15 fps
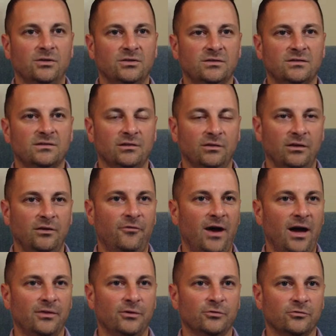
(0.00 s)
just
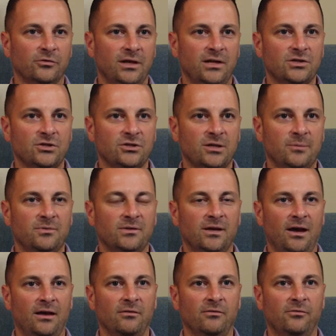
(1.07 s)
solidifying those relationships and
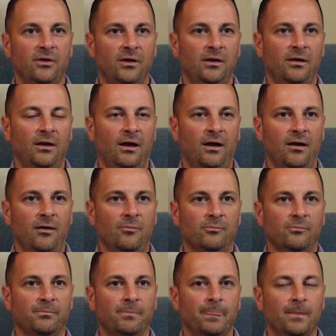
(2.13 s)
kind
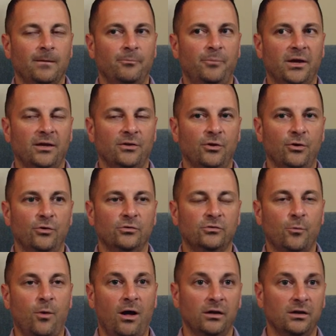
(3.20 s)
of picking
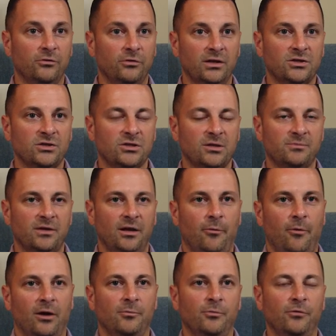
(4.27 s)
those quality relationships that I
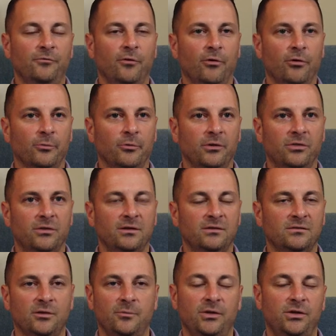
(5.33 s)
want to move forward with
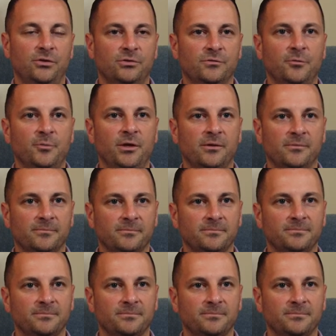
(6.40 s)
is going to be huge for me.